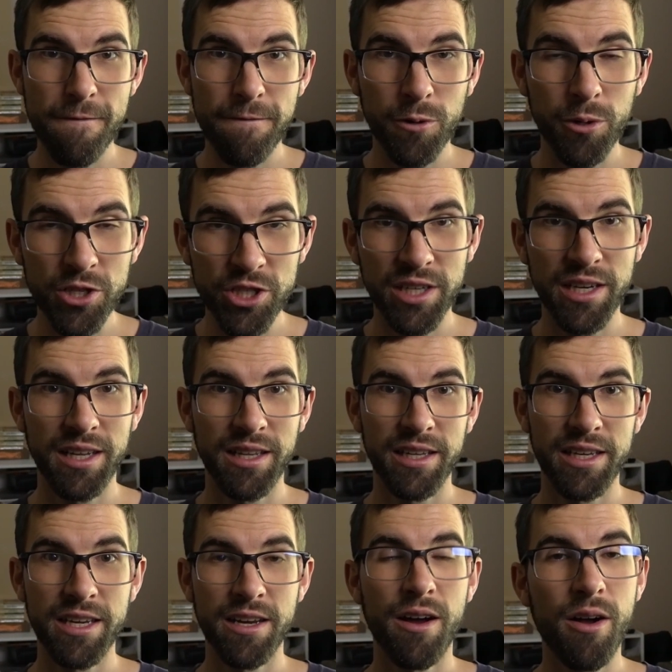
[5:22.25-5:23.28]

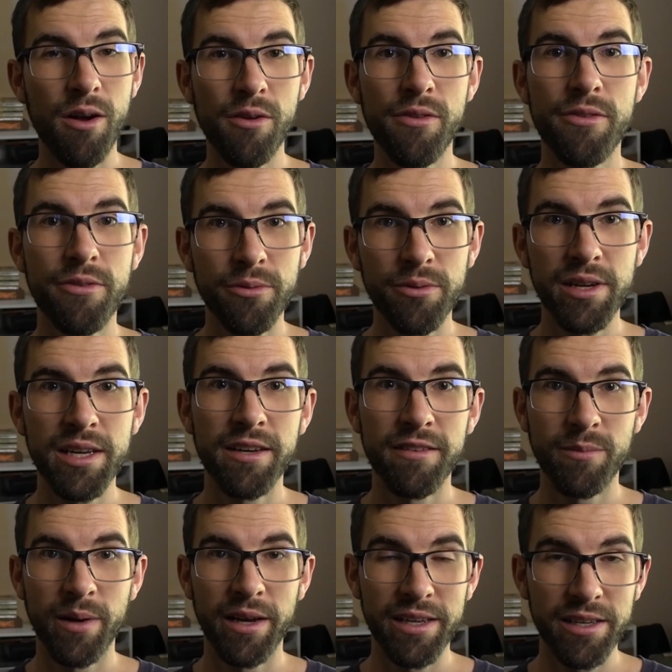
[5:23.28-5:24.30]
Fortunately, all three
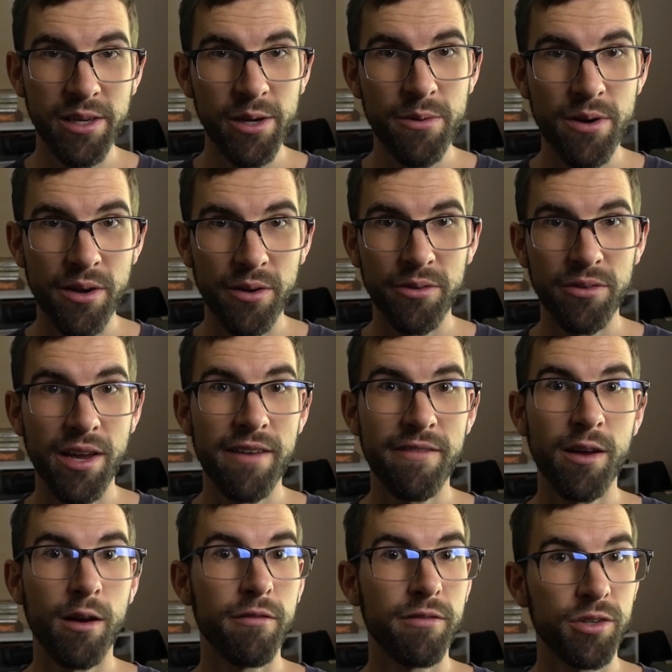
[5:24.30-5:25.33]
of my heroes
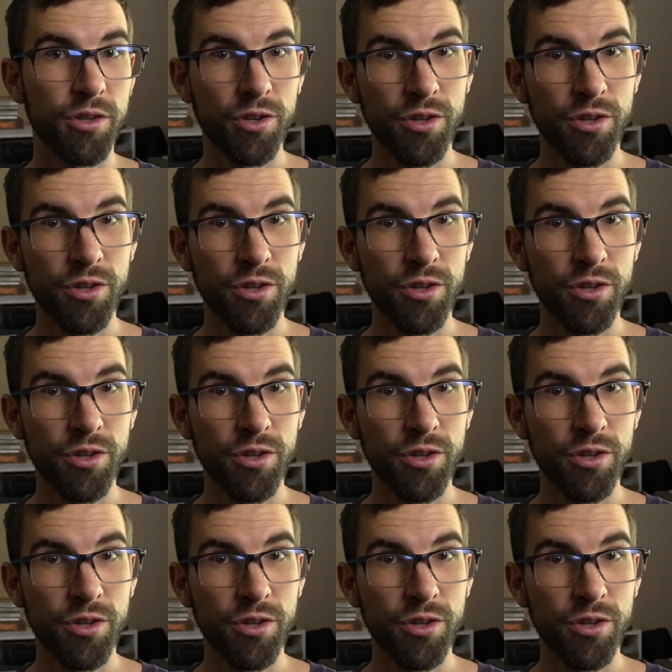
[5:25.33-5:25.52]
have elven